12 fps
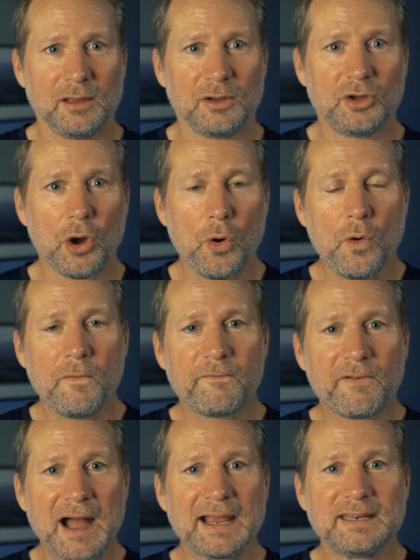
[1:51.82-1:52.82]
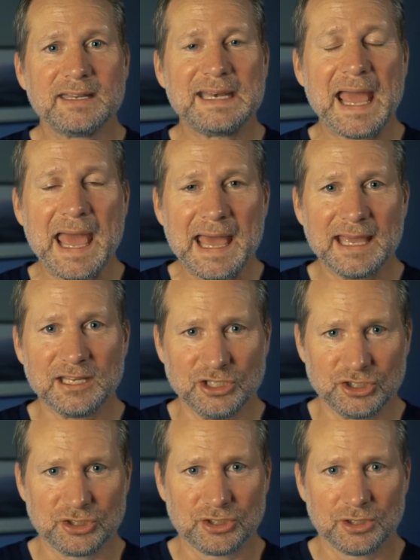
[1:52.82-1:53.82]
Go find an
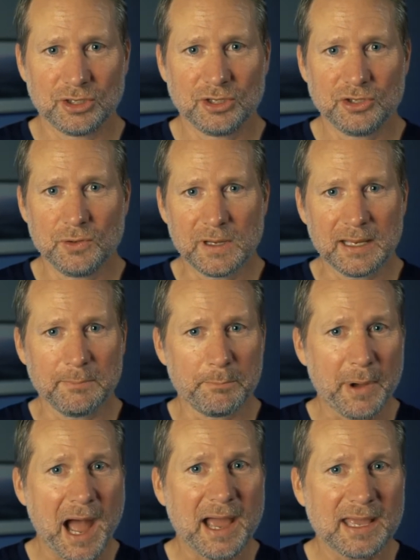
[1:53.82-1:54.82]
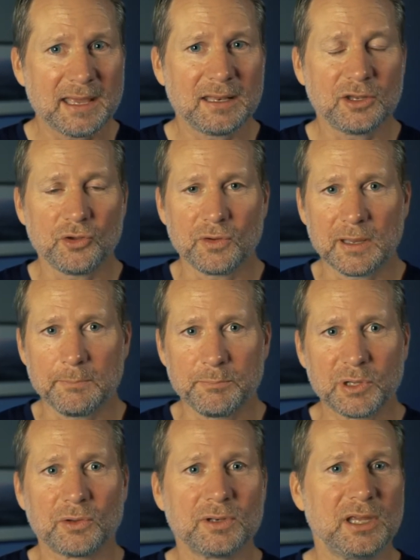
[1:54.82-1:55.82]
edge. You can buy it, you can
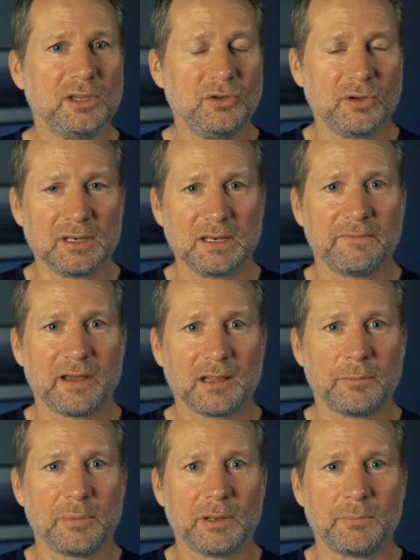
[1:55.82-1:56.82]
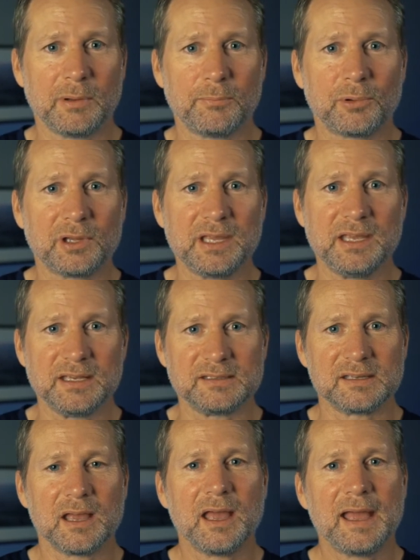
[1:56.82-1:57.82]
build it, you can develop it, but
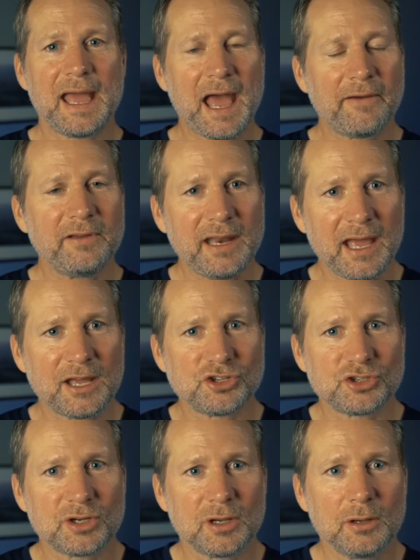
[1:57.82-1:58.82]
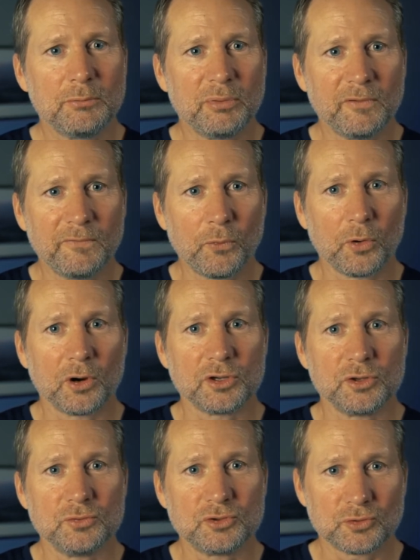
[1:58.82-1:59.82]
please have an edge before
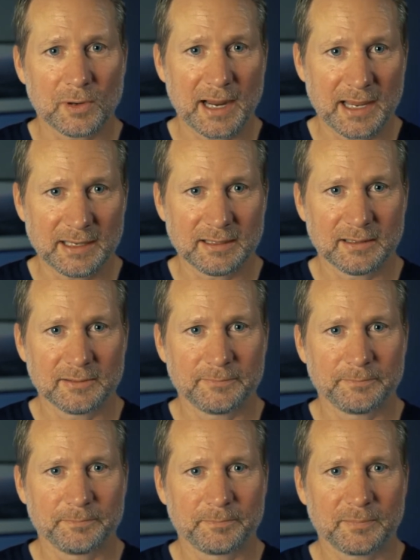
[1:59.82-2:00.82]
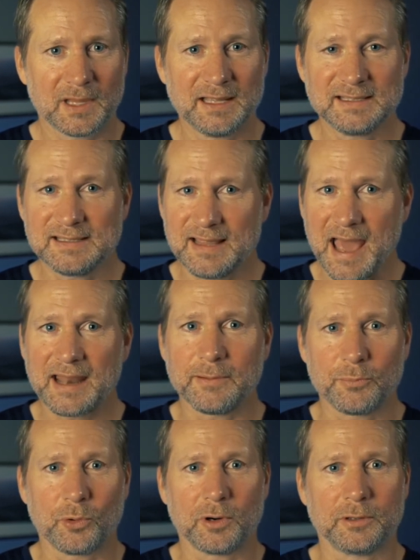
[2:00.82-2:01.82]
you trade. It's that
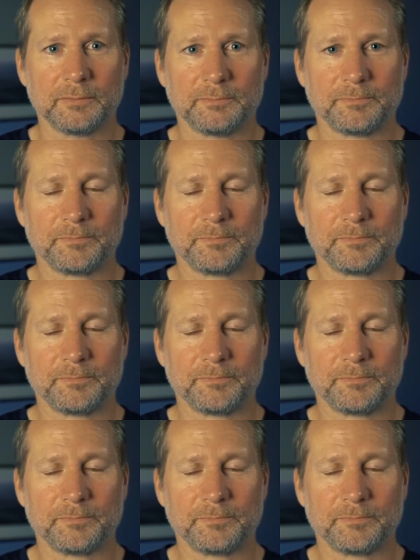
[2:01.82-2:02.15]
important.